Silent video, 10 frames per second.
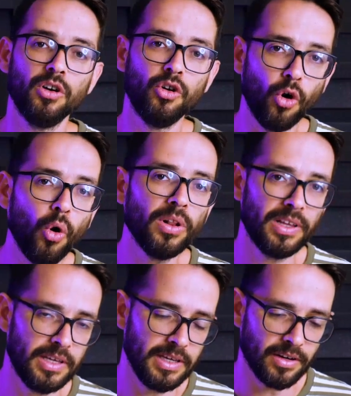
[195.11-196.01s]
goal
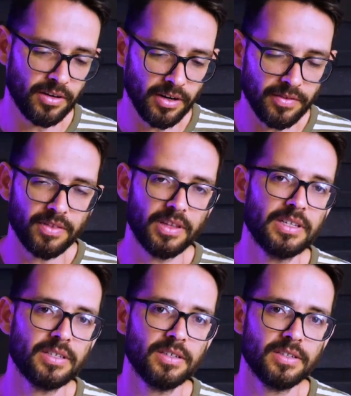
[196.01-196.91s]
here of
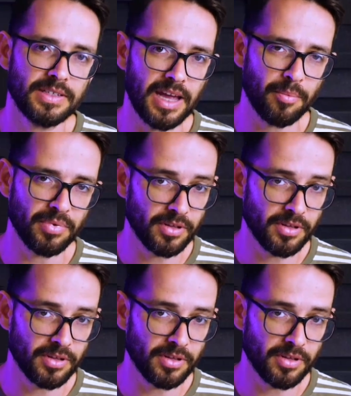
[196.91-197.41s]
this step,